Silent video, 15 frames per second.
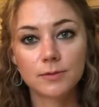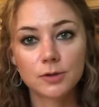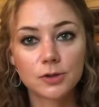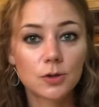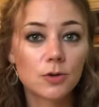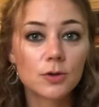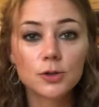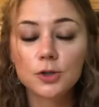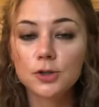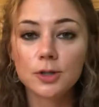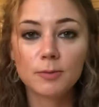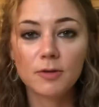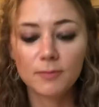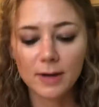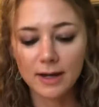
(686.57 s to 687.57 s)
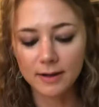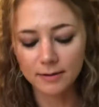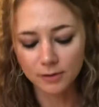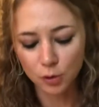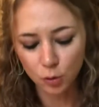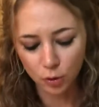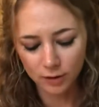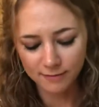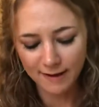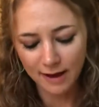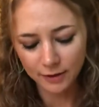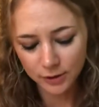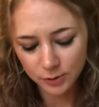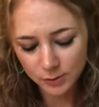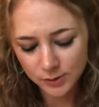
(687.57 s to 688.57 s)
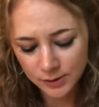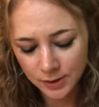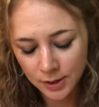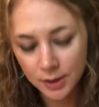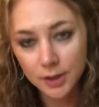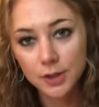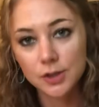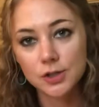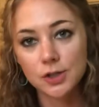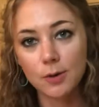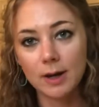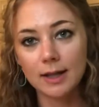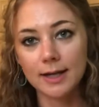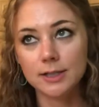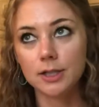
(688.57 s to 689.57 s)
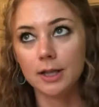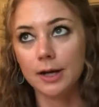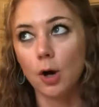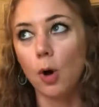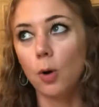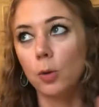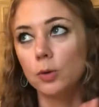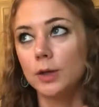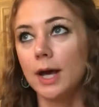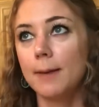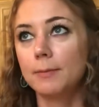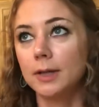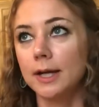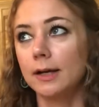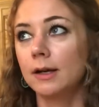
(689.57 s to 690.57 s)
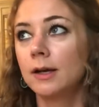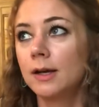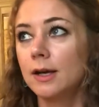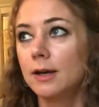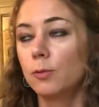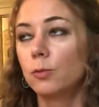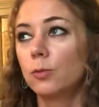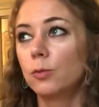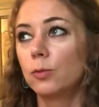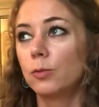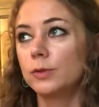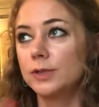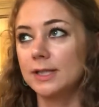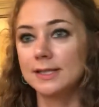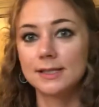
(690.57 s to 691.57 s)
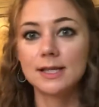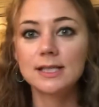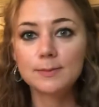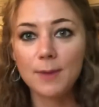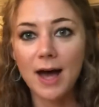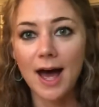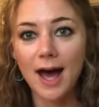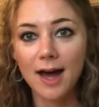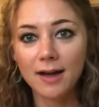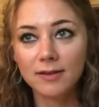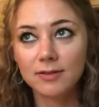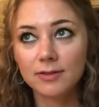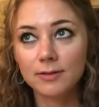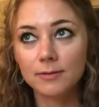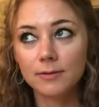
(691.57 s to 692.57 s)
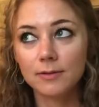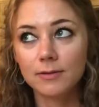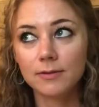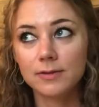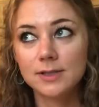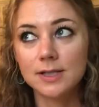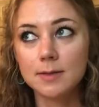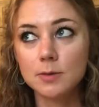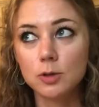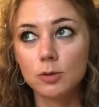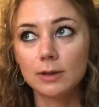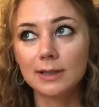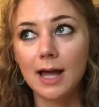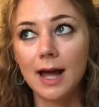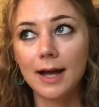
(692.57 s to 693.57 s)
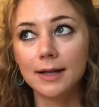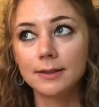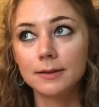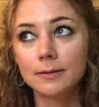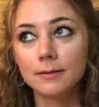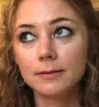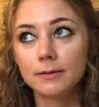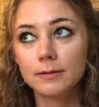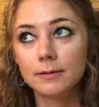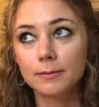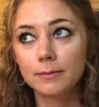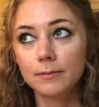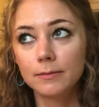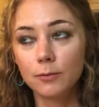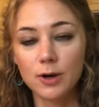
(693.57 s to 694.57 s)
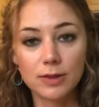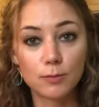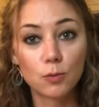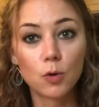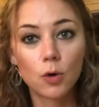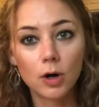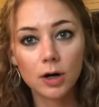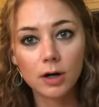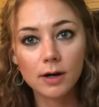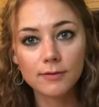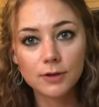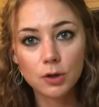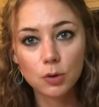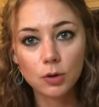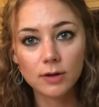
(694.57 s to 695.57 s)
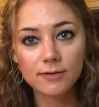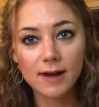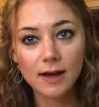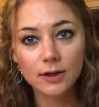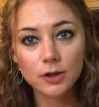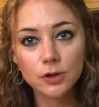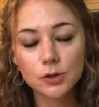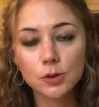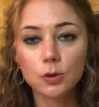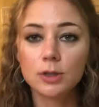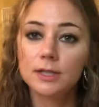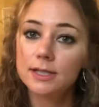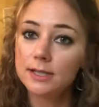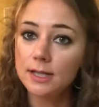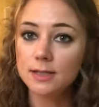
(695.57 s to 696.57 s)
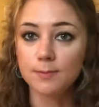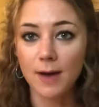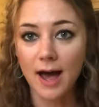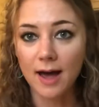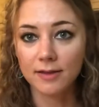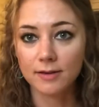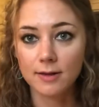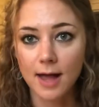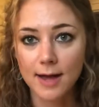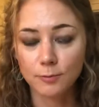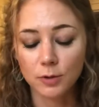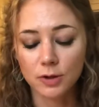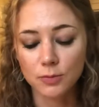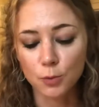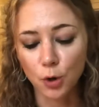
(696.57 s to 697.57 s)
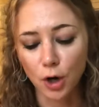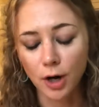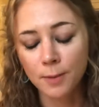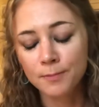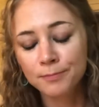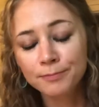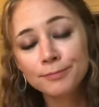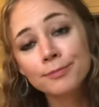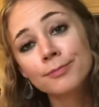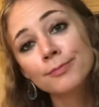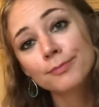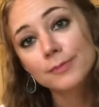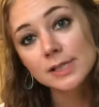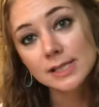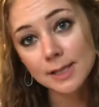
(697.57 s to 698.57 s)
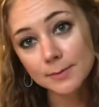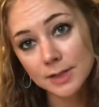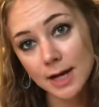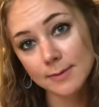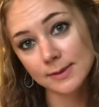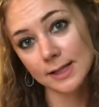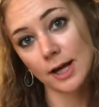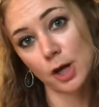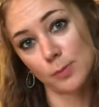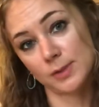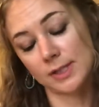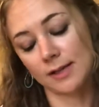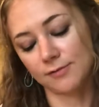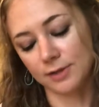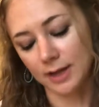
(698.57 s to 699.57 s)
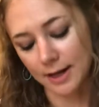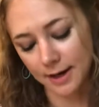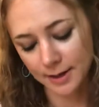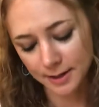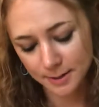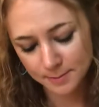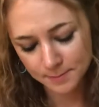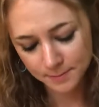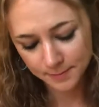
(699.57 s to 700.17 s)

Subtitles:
So those are some of my core values. So I like to hold up, does this path seem to align with more of the core values, or does this path align with more? Sometimes that helps give clarity.